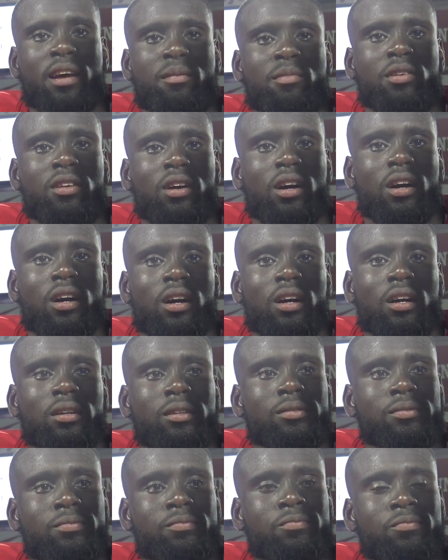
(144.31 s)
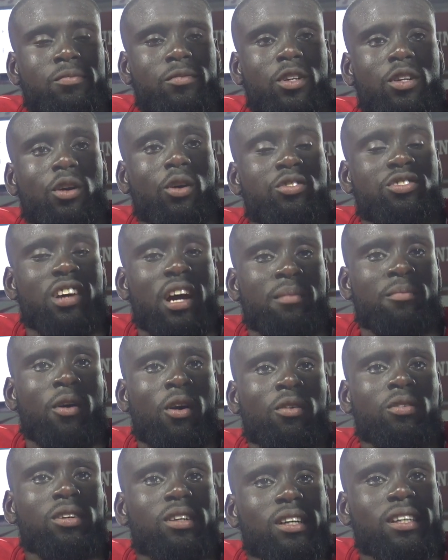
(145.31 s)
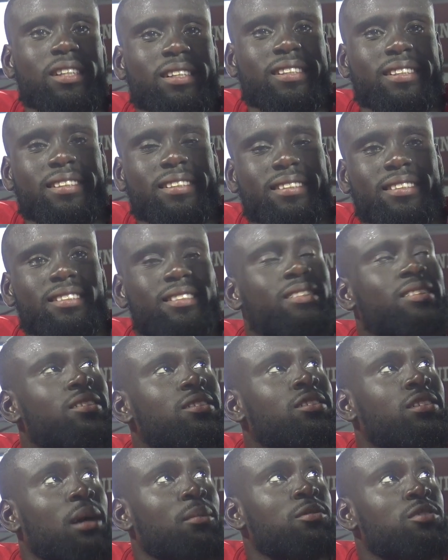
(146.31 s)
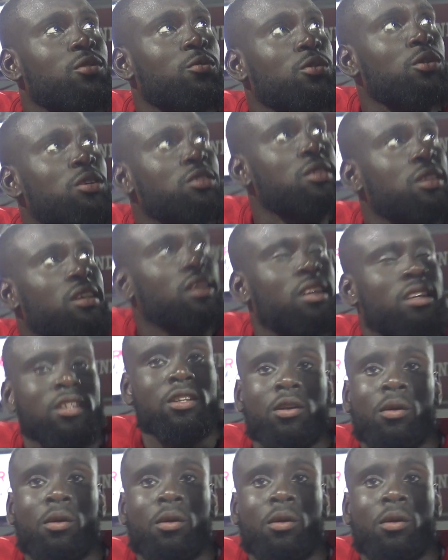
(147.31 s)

Him and, uh, you know, J-Mo, uh, Jameson Williamson,